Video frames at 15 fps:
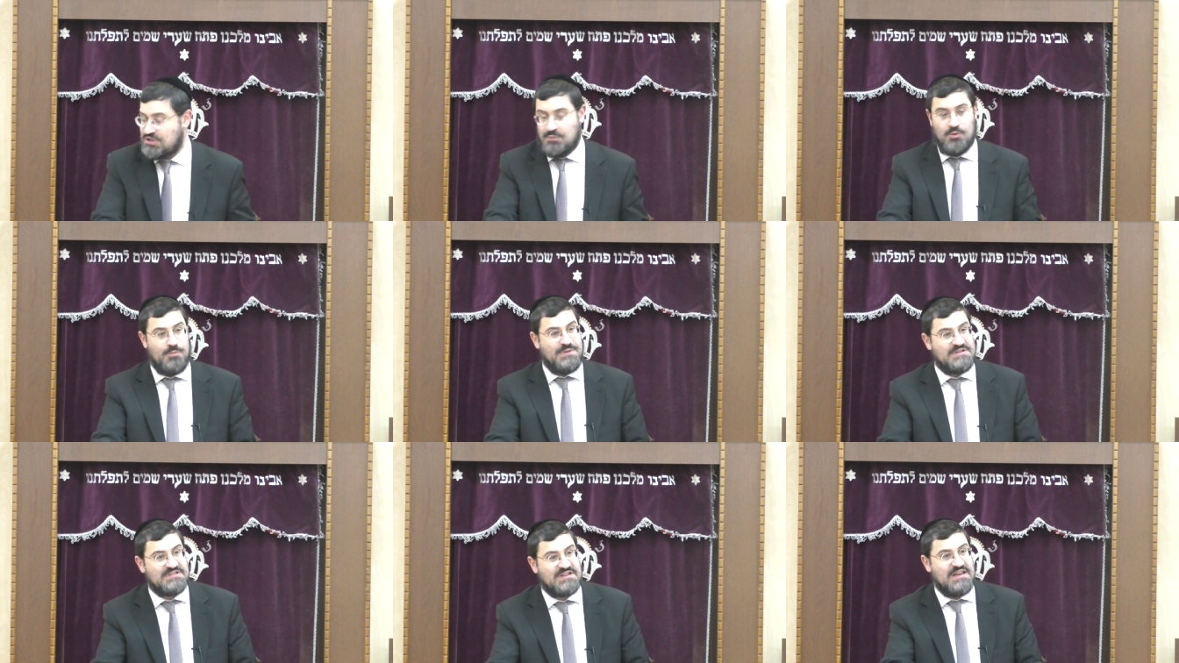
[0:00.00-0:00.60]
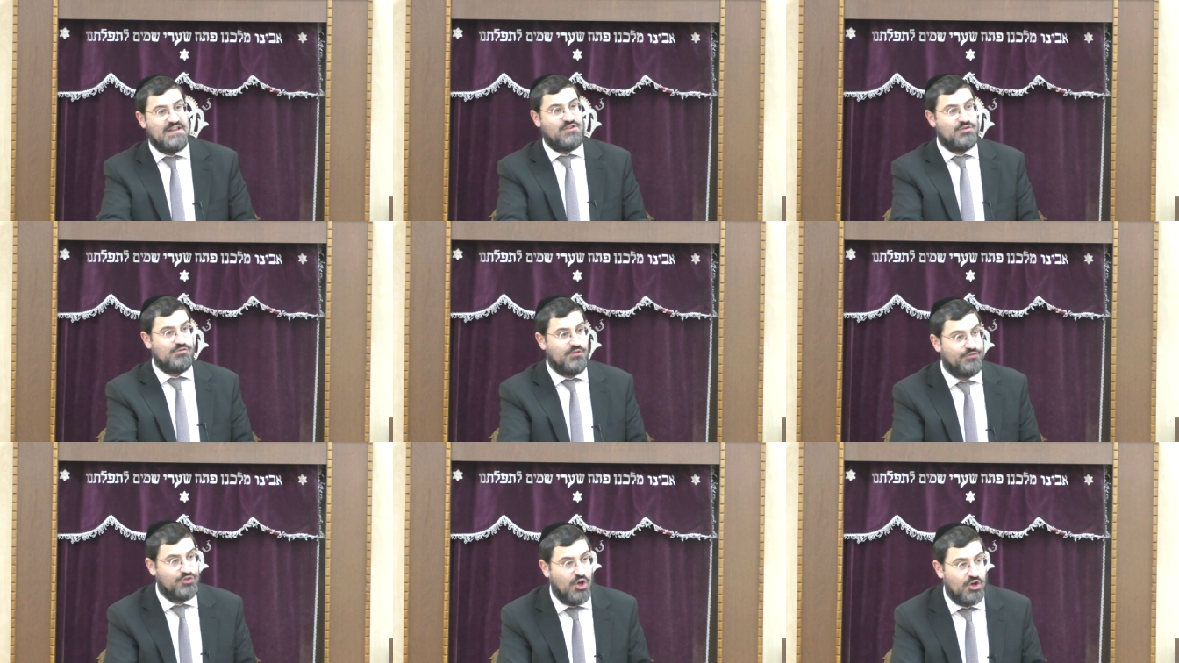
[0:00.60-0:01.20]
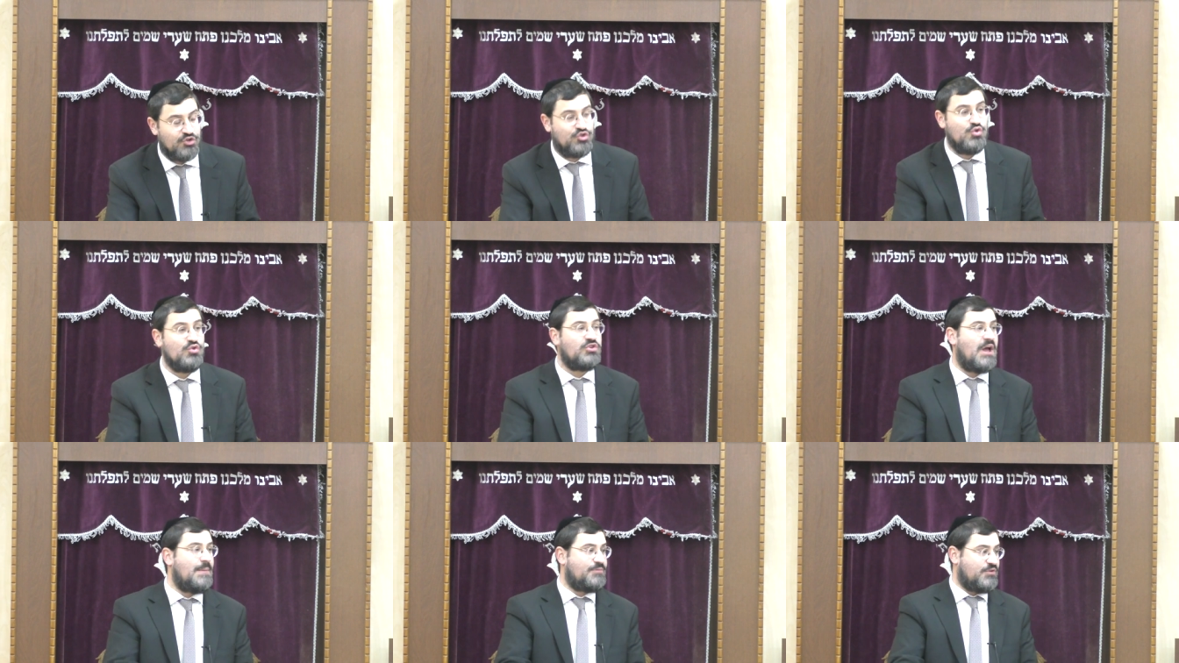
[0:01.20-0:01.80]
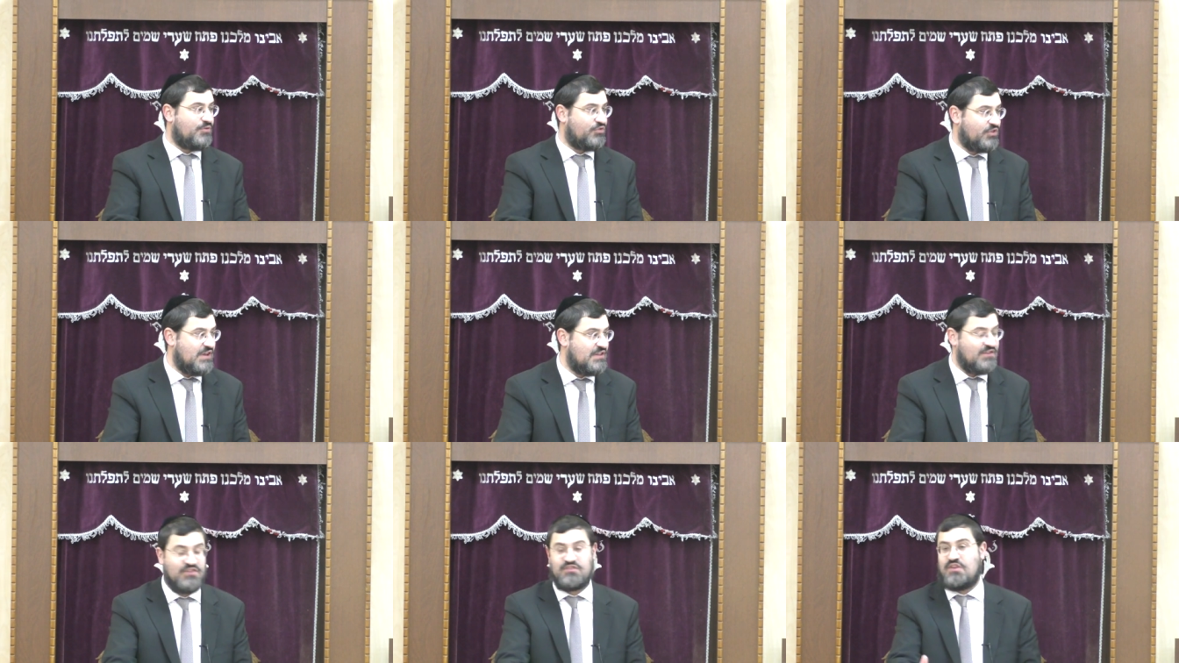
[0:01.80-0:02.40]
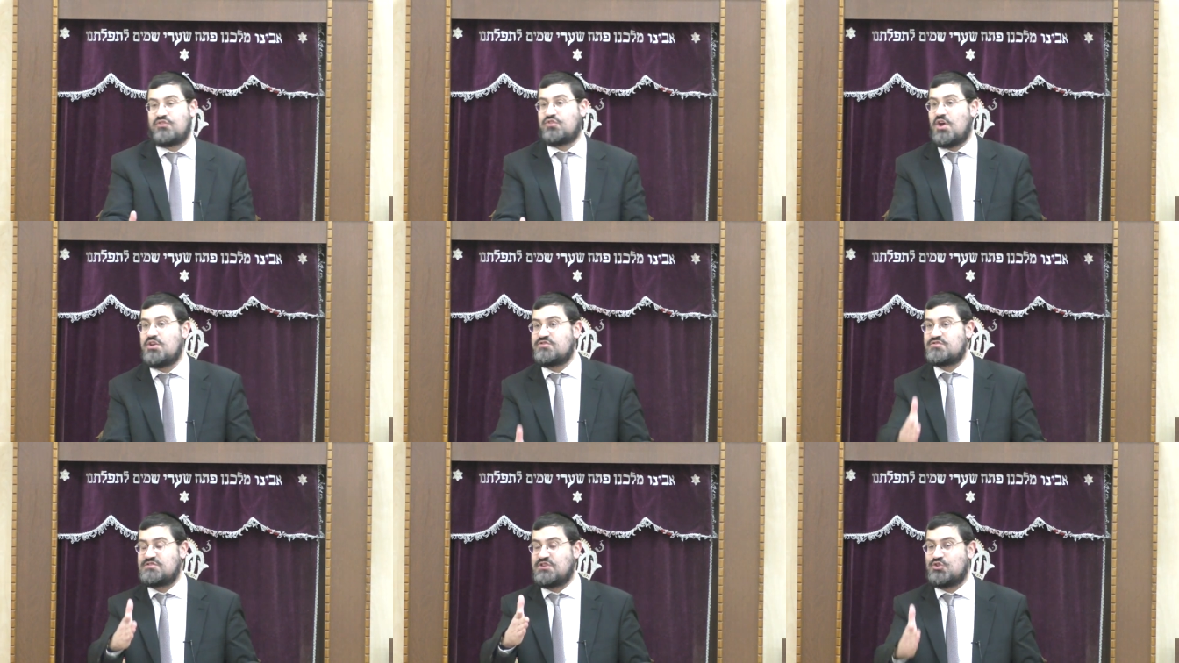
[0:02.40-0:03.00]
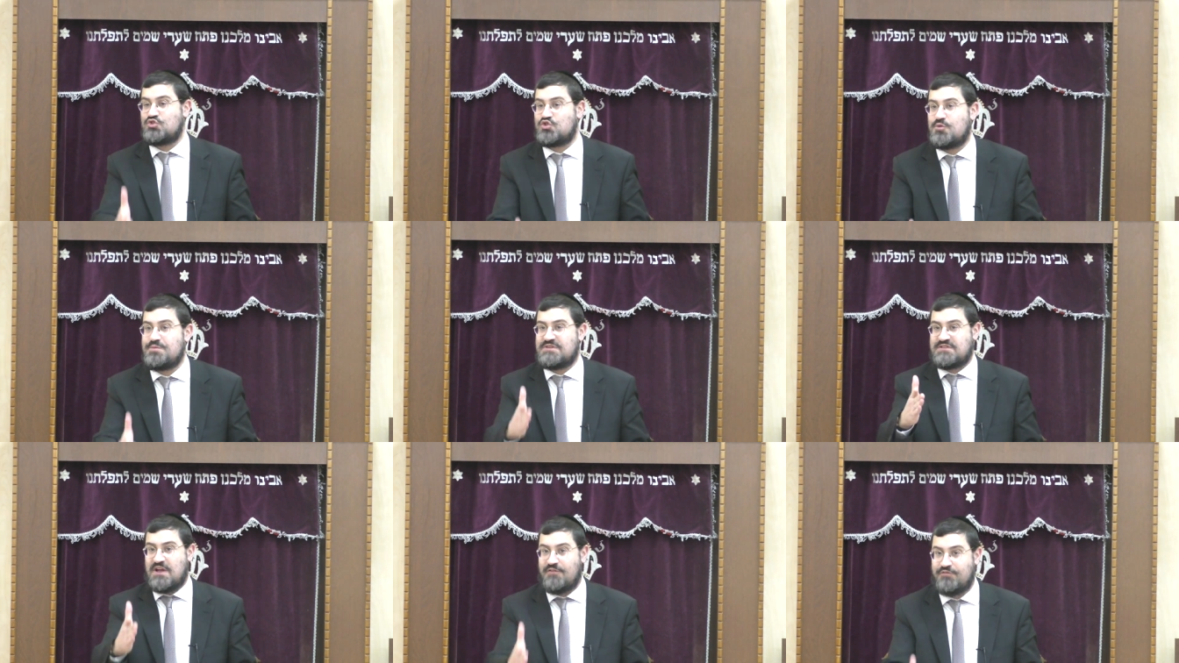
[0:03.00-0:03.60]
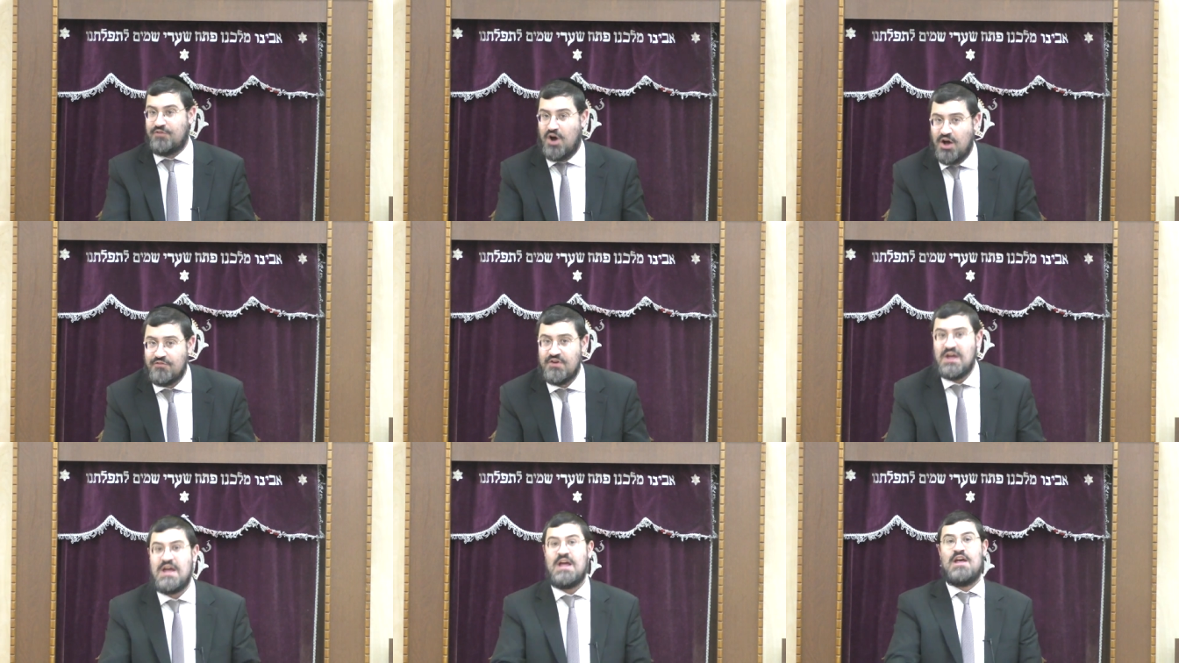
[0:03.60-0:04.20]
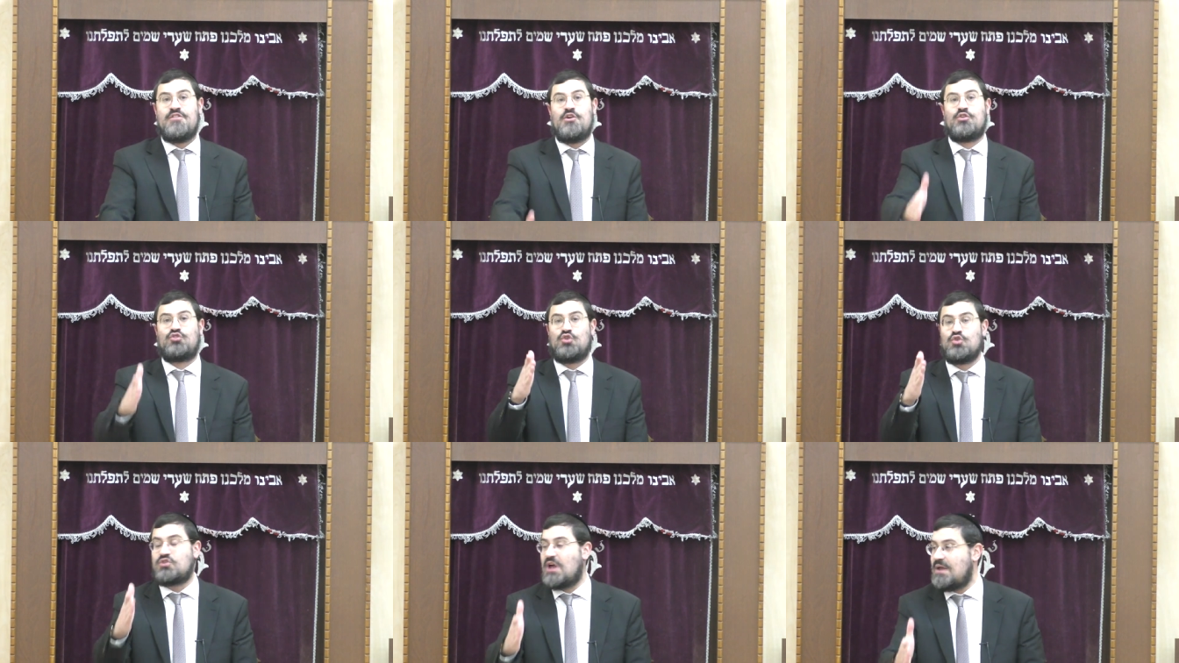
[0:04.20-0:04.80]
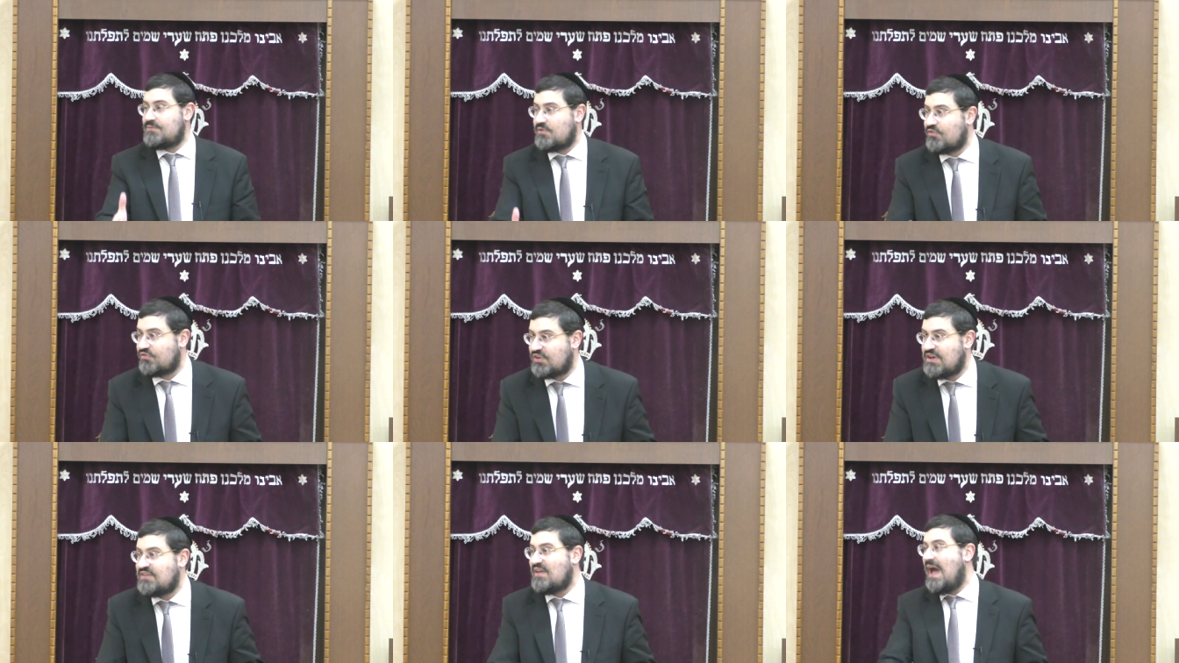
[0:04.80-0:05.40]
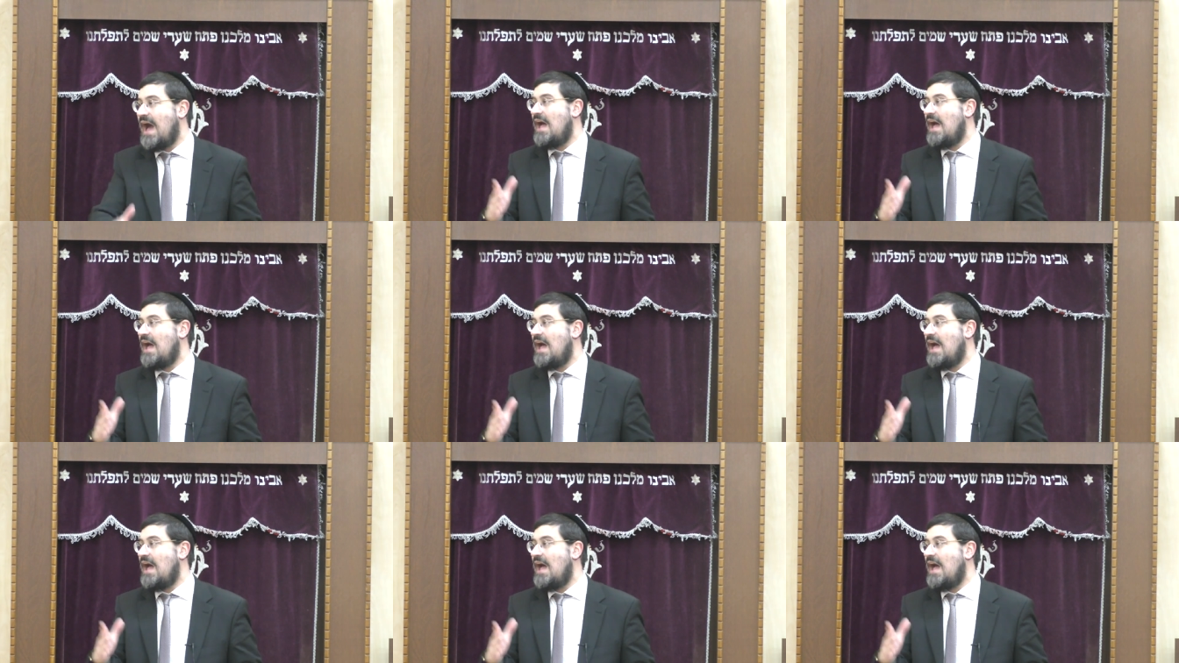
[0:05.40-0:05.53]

That will be schita of dosh. Two types of schita. Says Tosfos in Ksubas Daf Vav, there are two types of schita.